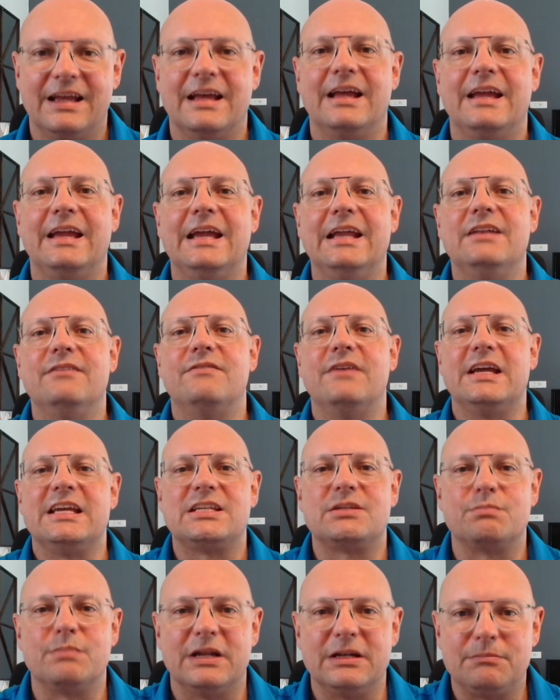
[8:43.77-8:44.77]

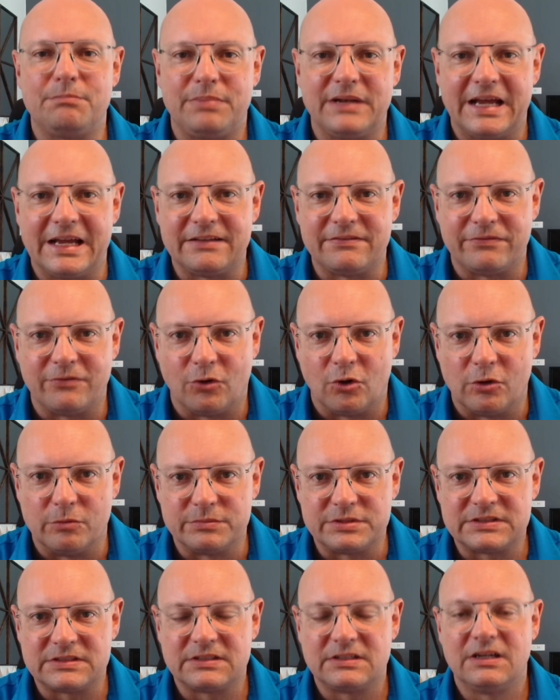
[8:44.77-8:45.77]
Investment
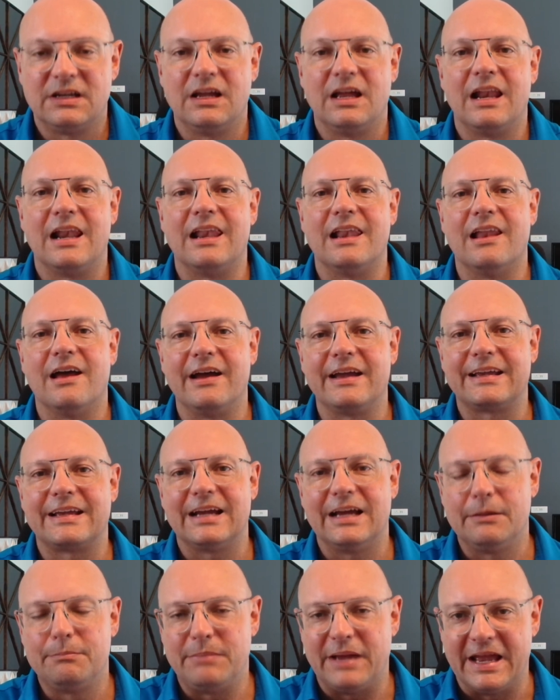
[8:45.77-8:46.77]
platforms like
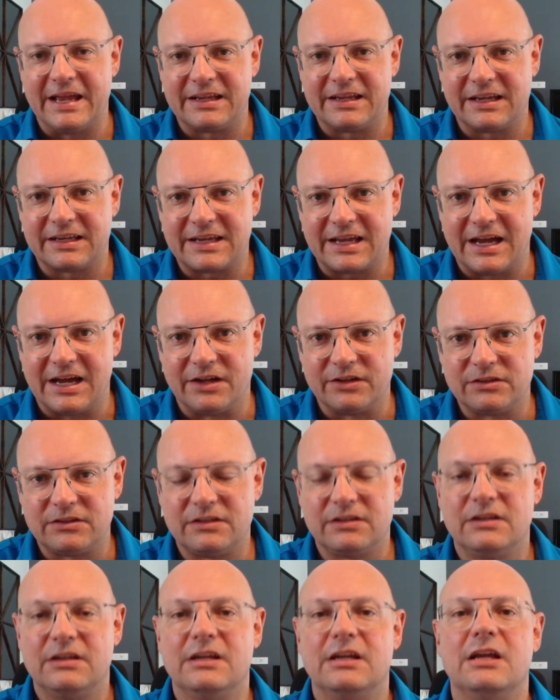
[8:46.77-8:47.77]
a bank account,
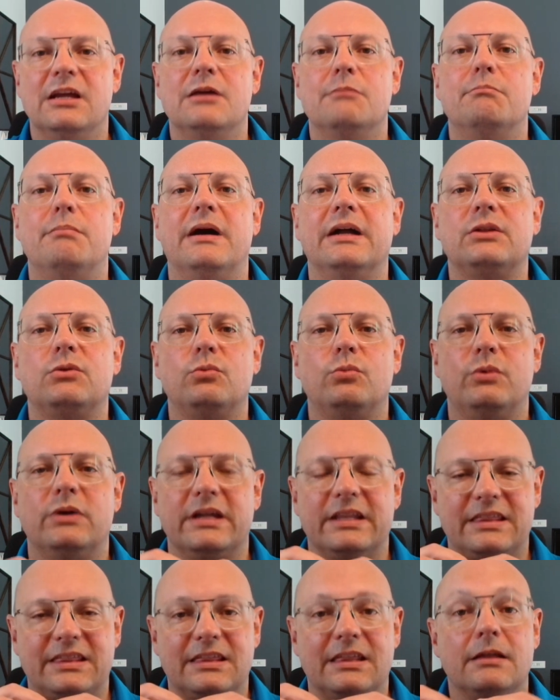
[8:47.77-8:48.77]
but
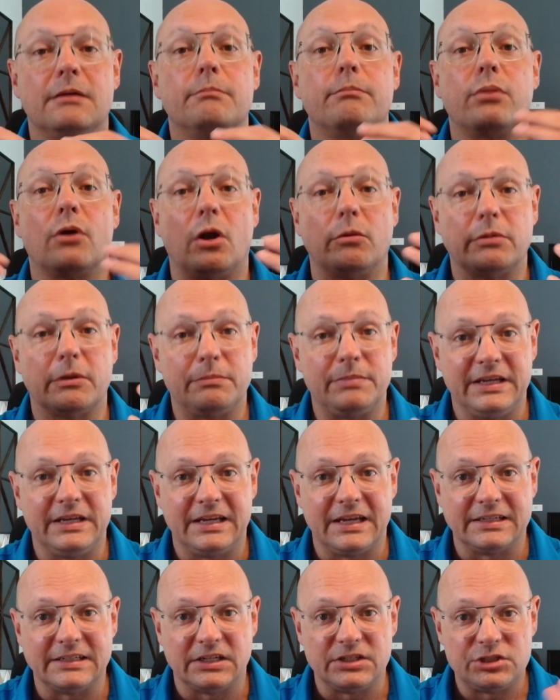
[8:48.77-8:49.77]
with probably
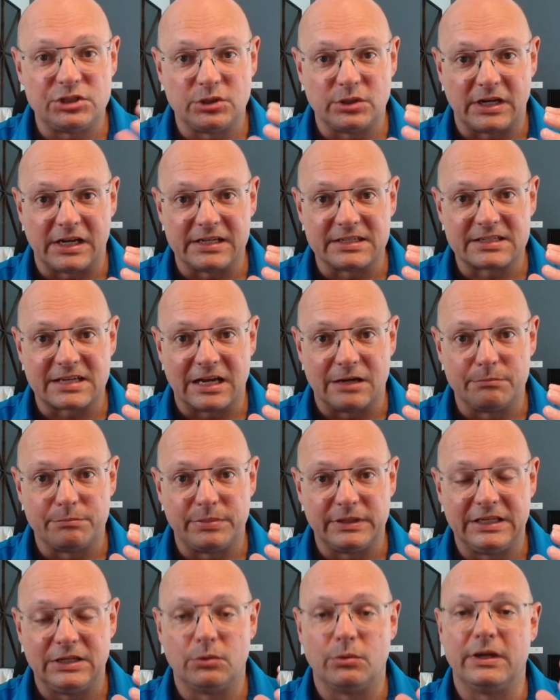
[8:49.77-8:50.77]
an insurance
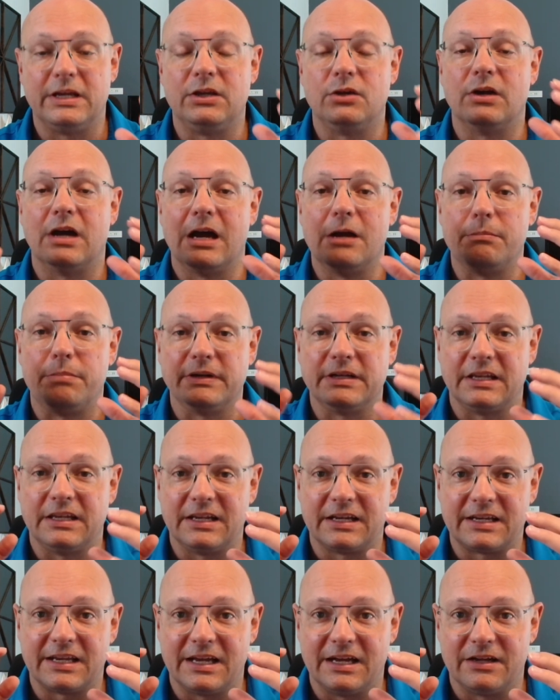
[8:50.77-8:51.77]
company where you open an
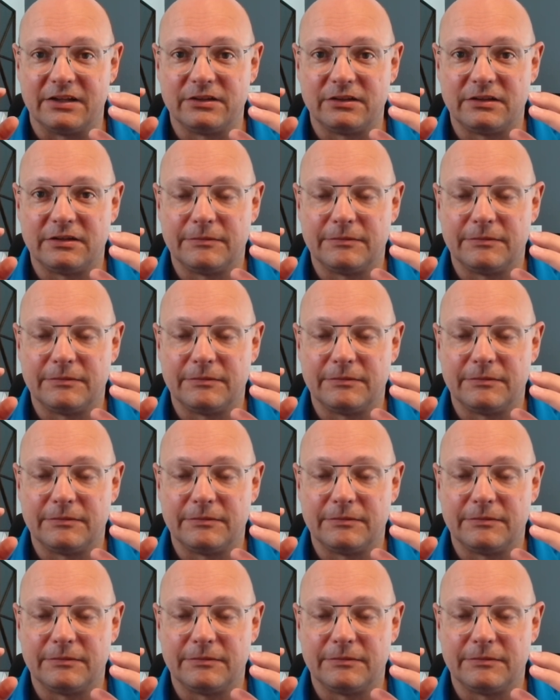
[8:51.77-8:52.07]
account